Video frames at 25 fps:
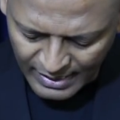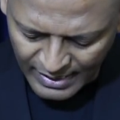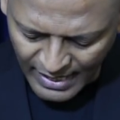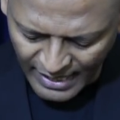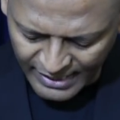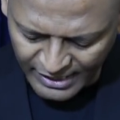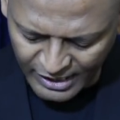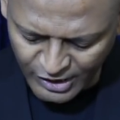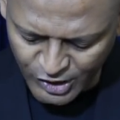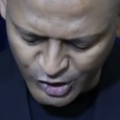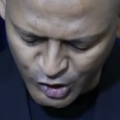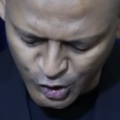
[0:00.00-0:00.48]

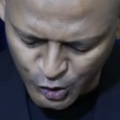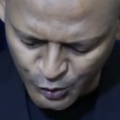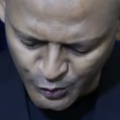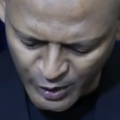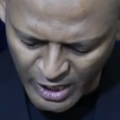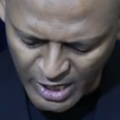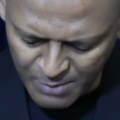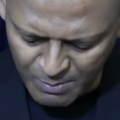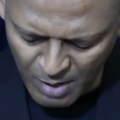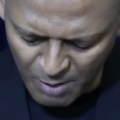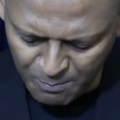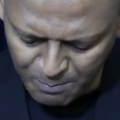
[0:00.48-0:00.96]
like a
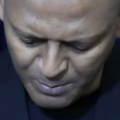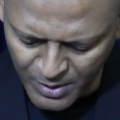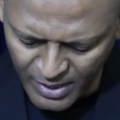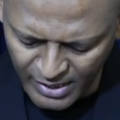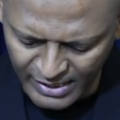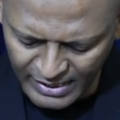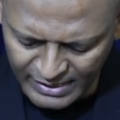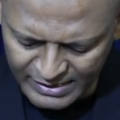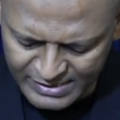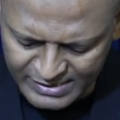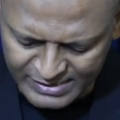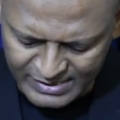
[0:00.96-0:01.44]
stream of
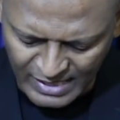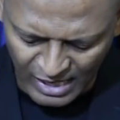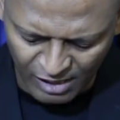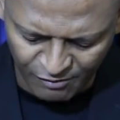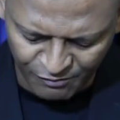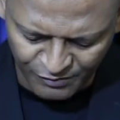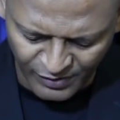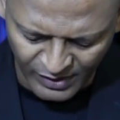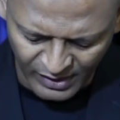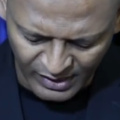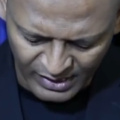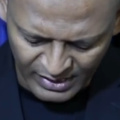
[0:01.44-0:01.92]
burning
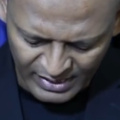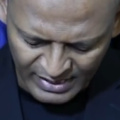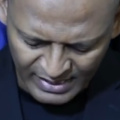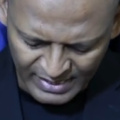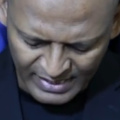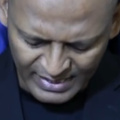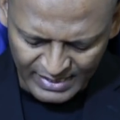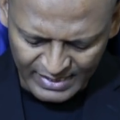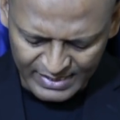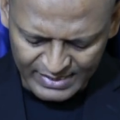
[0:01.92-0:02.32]
sulfur,